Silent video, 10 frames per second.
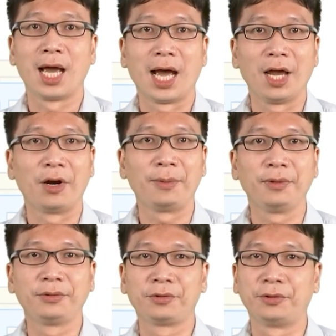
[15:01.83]
I
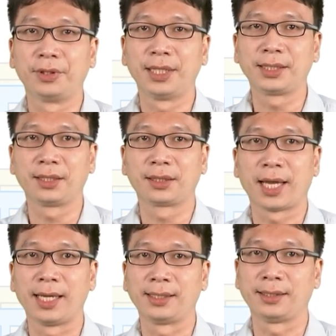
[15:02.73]
hope through this
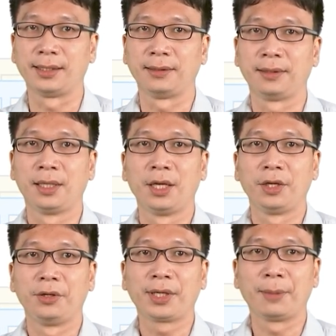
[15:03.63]
case,
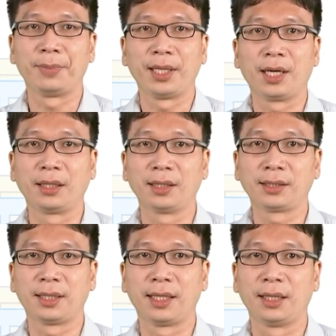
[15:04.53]
you can better
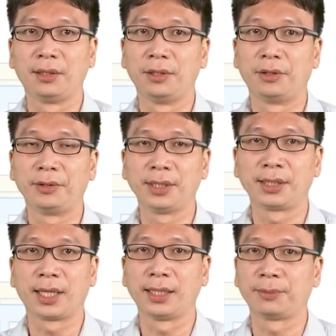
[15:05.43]
understand the role
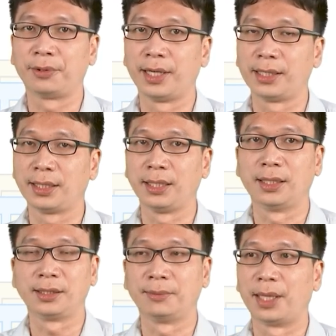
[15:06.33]
EtherCAT plays in
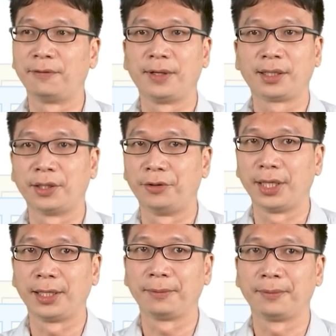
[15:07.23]
the smart factory.